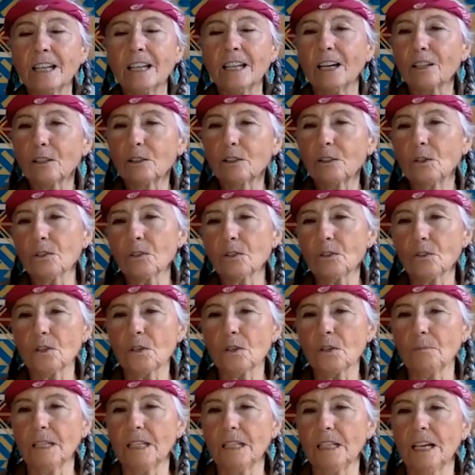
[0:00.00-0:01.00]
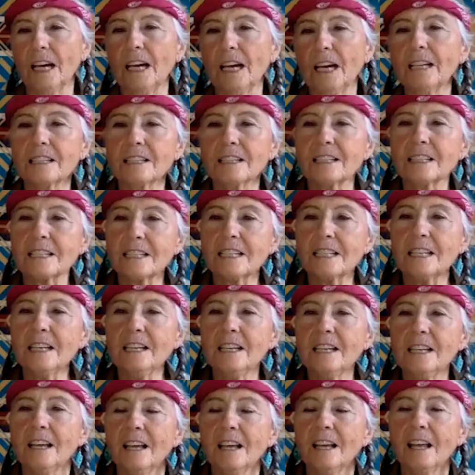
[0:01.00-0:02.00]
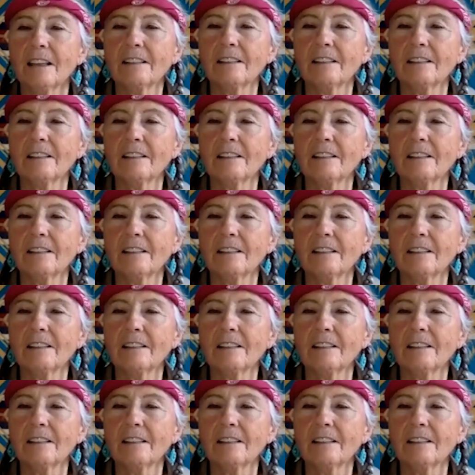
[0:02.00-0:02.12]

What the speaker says: got closer to me, I could see